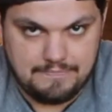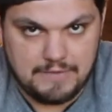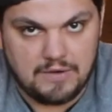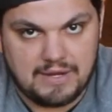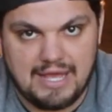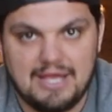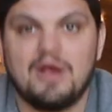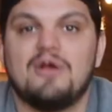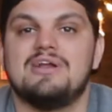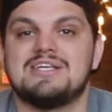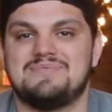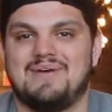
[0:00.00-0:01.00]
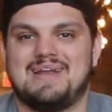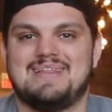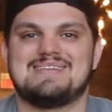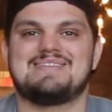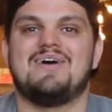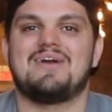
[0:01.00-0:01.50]
Okay, earnest money,
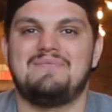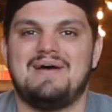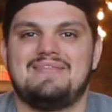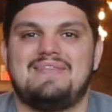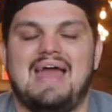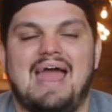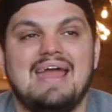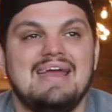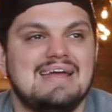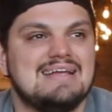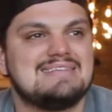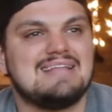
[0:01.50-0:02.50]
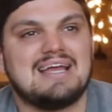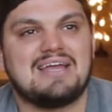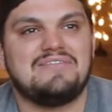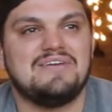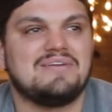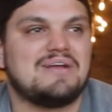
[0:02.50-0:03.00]
let's talk about that. It's like
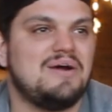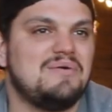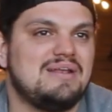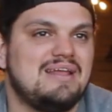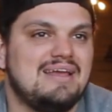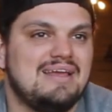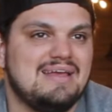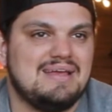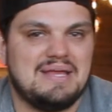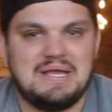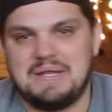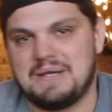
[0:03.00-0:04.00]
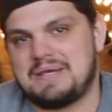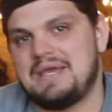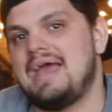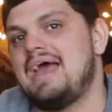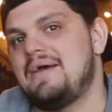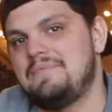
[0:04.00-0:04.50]
if you're going in a
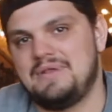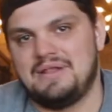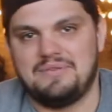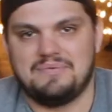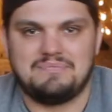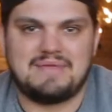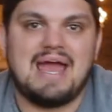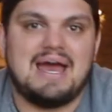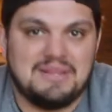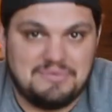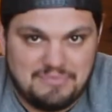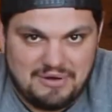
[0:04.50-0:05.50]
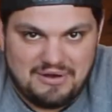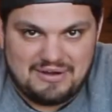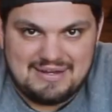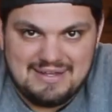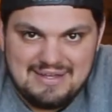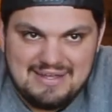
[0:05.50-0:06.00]
cabin in
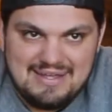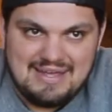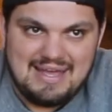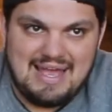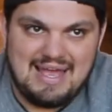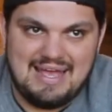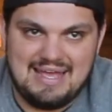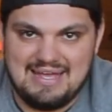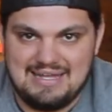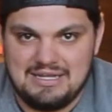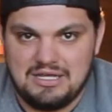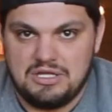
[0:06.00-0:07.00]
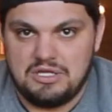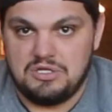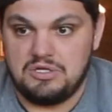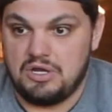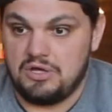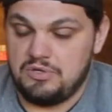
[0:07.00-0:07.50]
Gatlinburg and
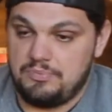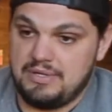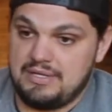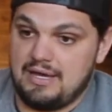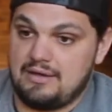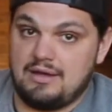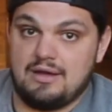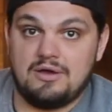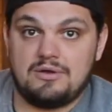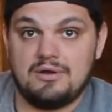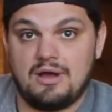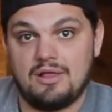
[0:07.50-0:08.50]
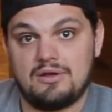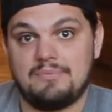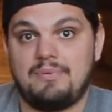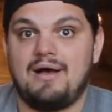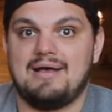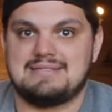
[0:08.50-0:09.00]
you put down $100
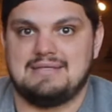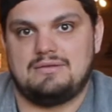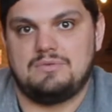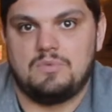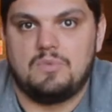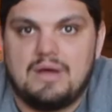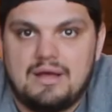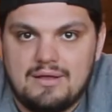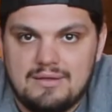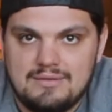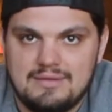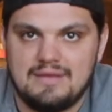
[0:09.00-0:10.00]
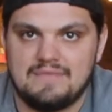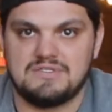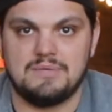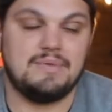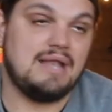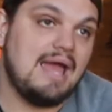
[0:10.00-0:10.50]
deposit. Well, if
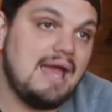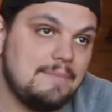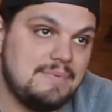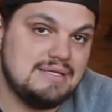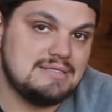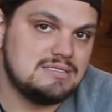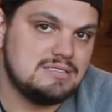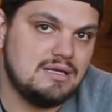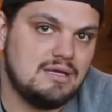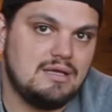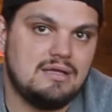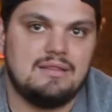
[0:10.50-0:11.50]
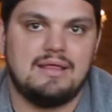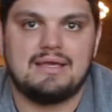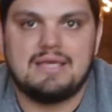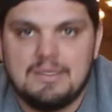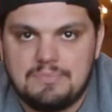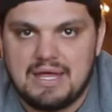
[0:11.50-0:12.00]
something happens, they
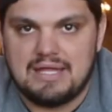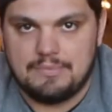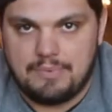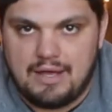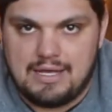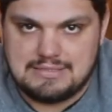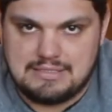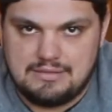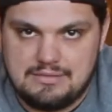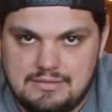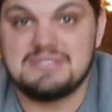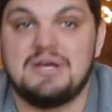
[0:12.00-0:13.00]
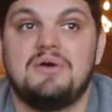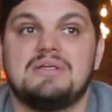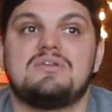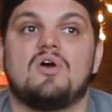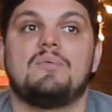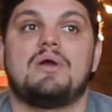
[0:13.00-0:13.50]
keep that deposit. So let's
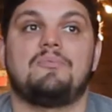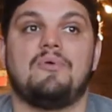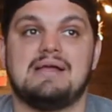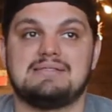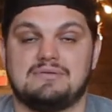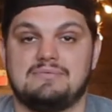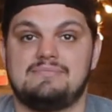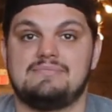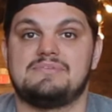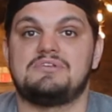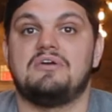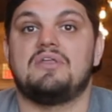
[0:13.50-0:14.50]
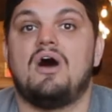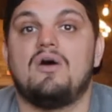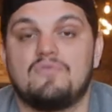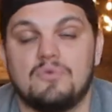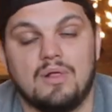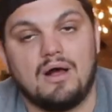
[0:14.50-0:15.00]
talk about appraisal. So the
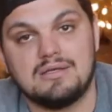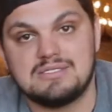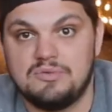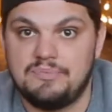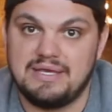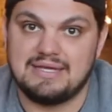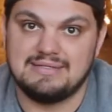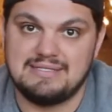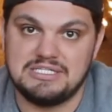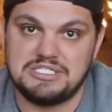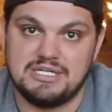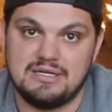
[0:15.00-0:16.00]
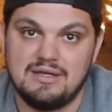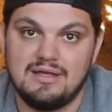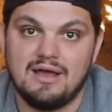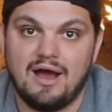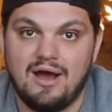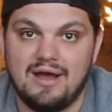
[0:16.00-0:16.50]
offer will also be contingent
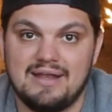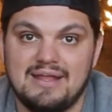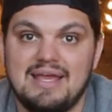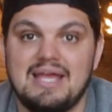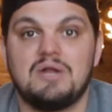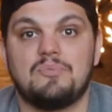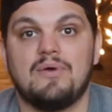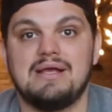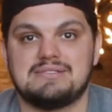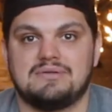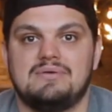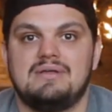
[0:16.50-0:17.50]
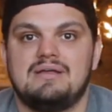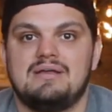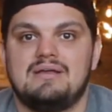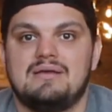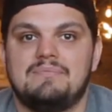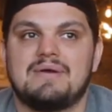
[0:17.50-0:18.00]
on an appraisal,
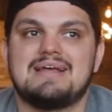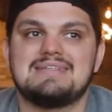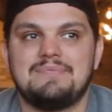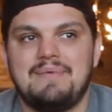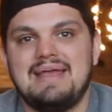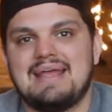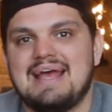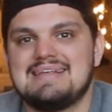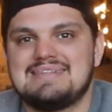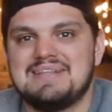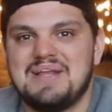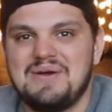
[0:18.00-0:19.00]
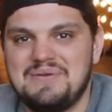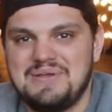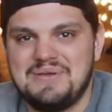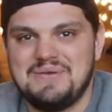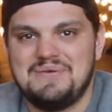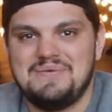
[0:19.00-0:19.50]
because the bank has to loan
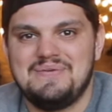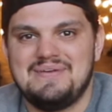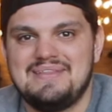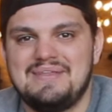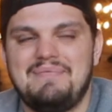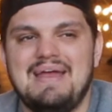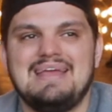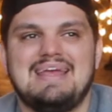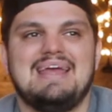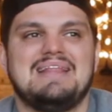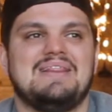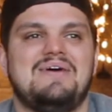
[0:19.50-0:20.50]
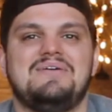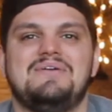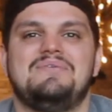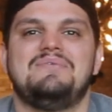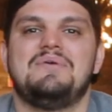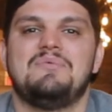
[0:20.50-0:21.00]
you. The bank can't loan
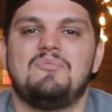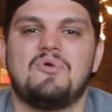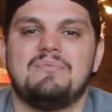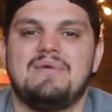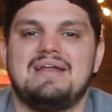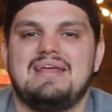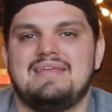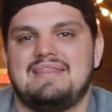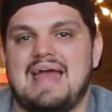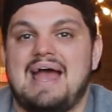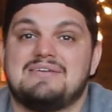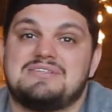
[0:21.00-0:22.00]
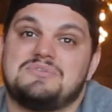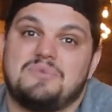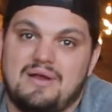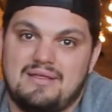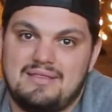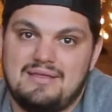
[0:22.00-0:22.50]
you more money than the house is
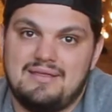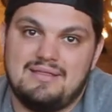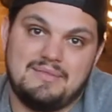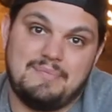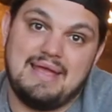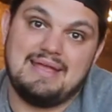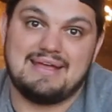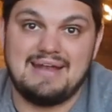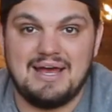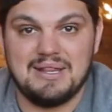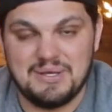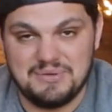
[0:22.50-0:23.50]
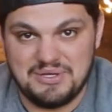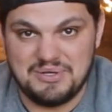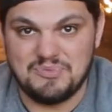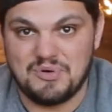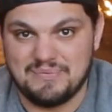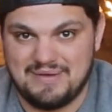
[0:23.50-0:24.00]
worth. The bank cannot loan you
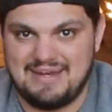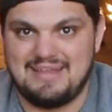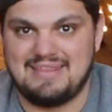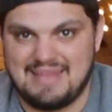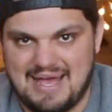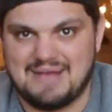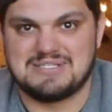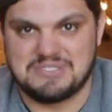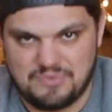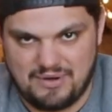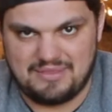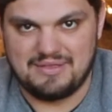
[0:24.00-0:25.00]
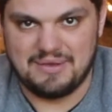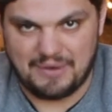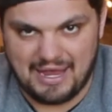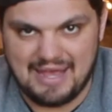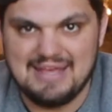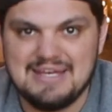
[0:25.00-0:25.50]
more money than the house is worth.
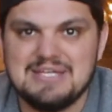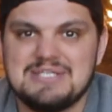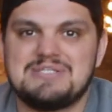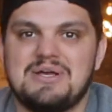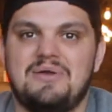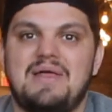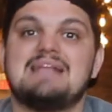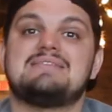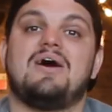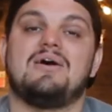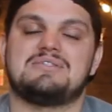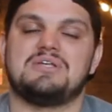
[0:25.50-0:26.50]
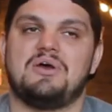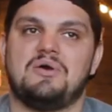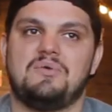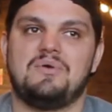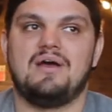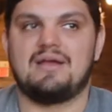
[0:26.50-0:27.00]
Okay, so that's
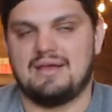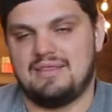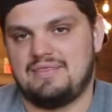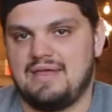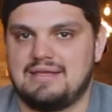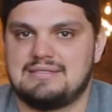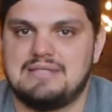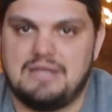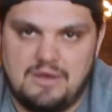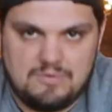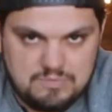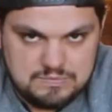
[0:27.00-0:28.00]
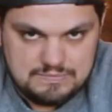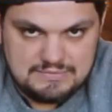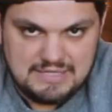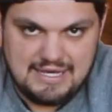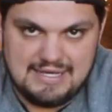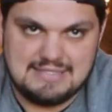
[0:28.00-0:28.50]
also a good thing to know.
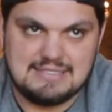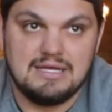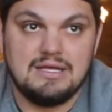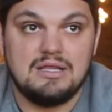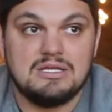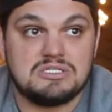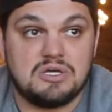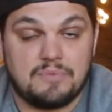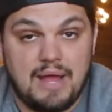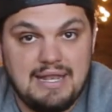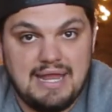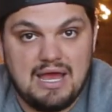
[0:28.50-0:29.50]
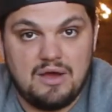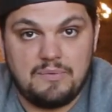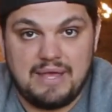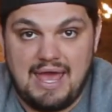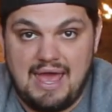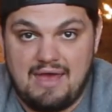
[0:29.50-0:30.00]
So right now
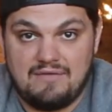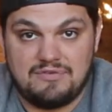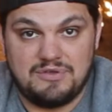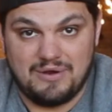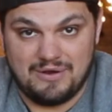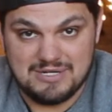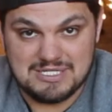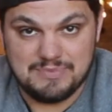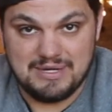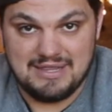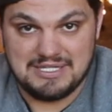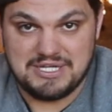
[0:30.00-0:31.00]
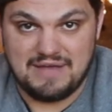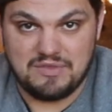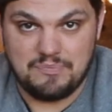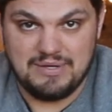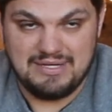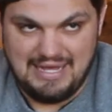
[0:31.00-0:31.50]
we have your earnest money that you have to
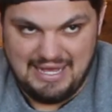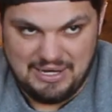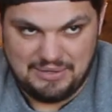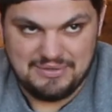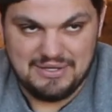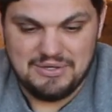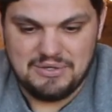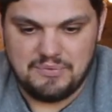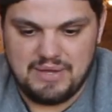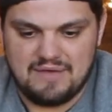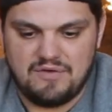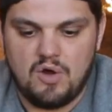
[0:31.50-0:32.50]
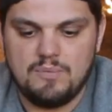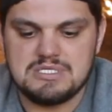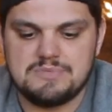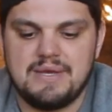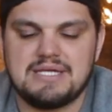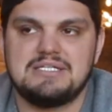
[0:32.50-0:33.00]
put down. We have home
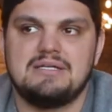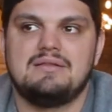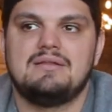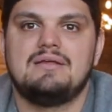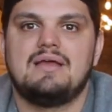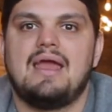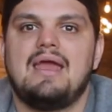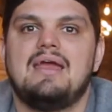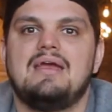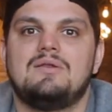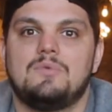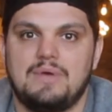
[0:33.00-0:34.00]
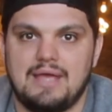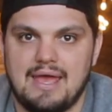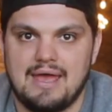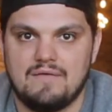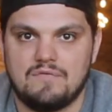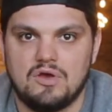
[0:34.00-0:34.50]
inspection and we
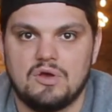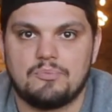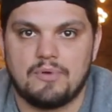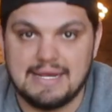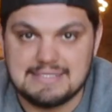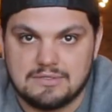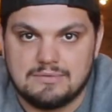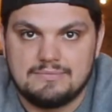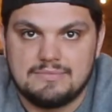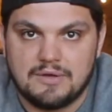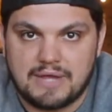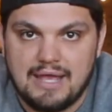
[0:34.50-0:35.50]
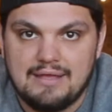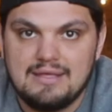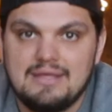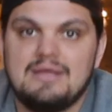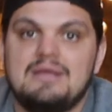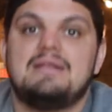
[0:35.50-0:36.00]
have appraisal. Okay,
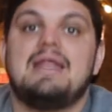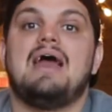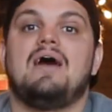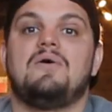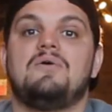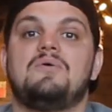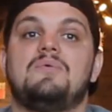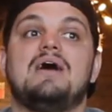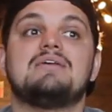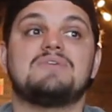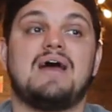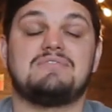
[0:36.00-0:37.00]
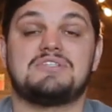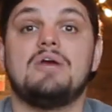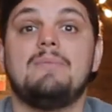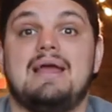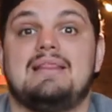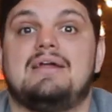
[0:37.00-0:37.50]
now we also have a
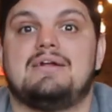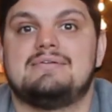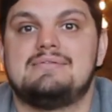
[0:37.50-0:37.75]
termite letter.